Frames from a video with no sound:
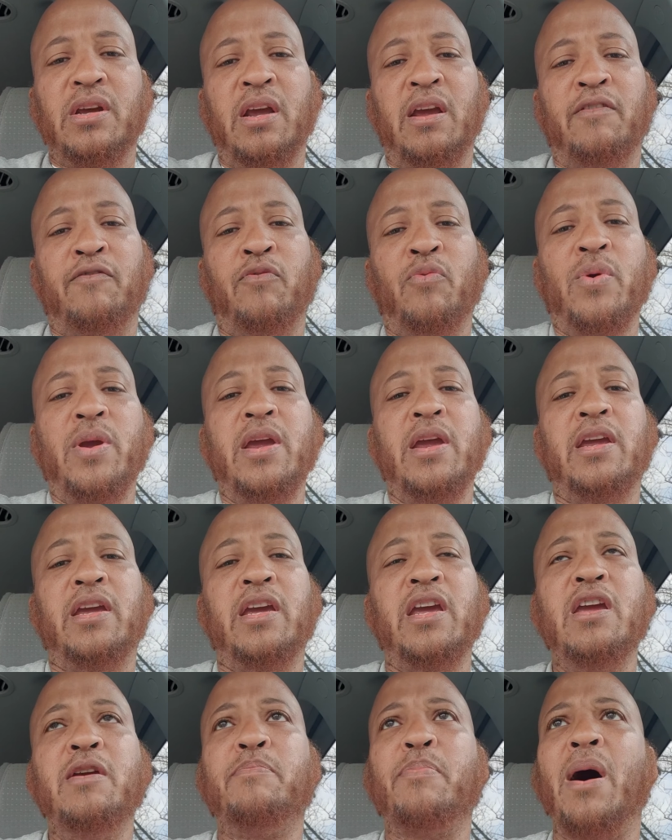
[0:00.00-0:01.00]
if we
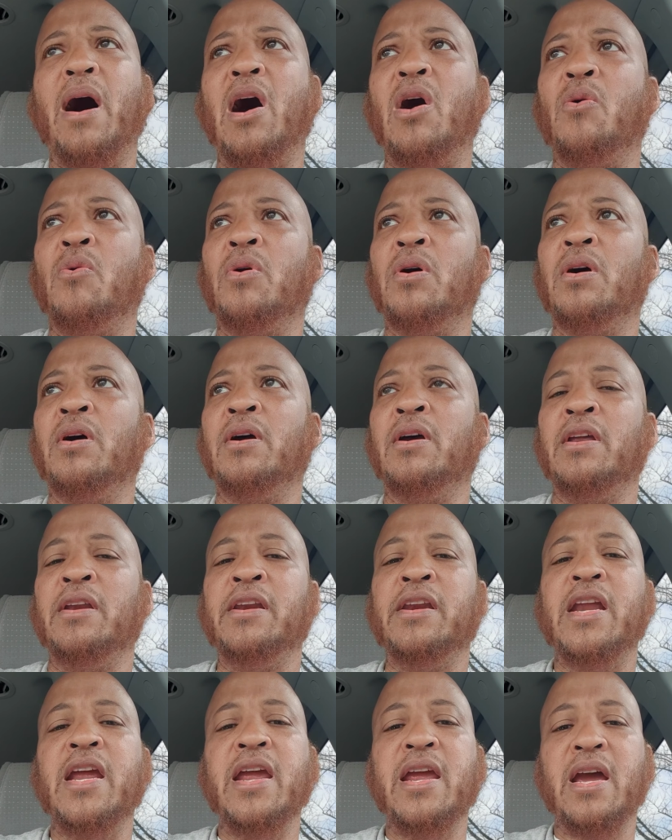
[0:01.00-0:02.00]
keep our
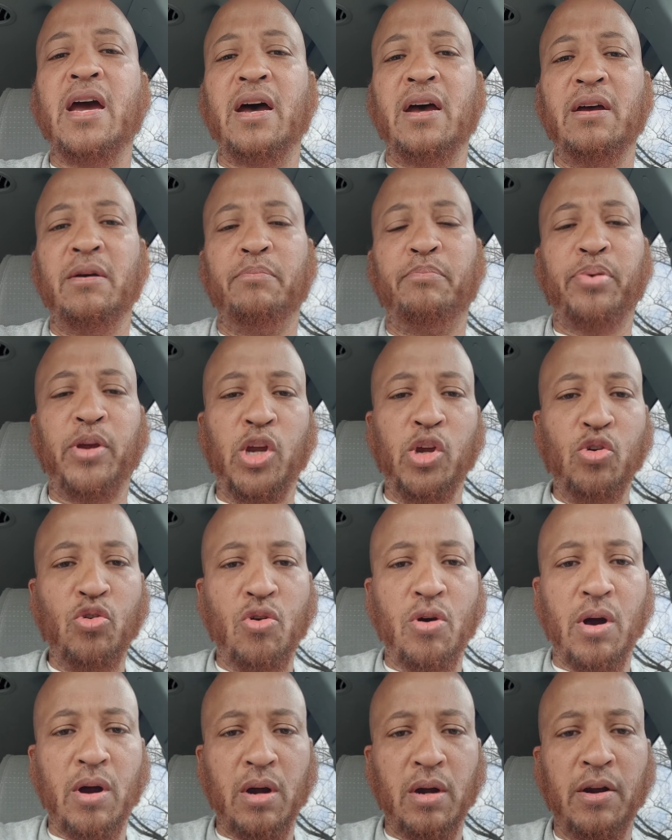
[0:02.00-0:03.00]
niyyah
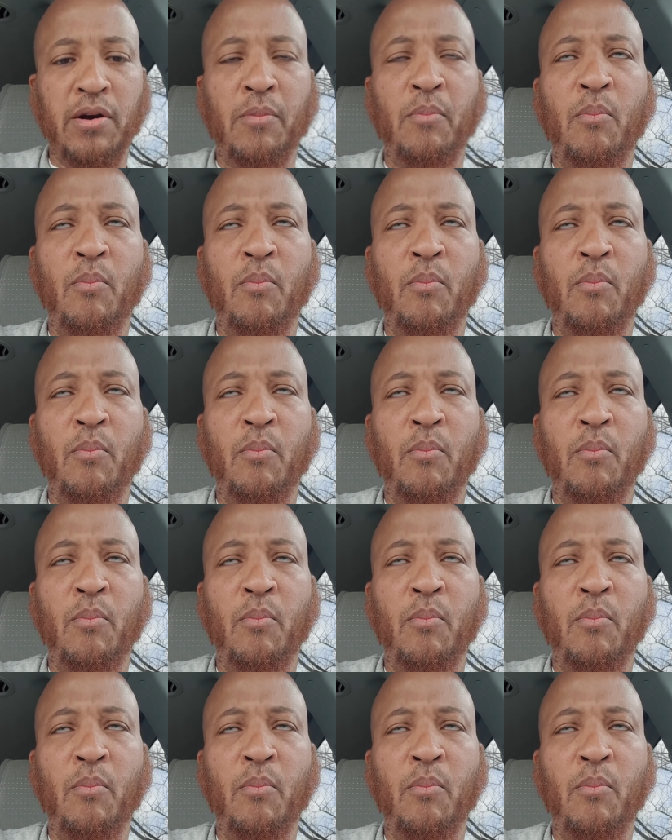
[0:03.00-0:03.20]
pure,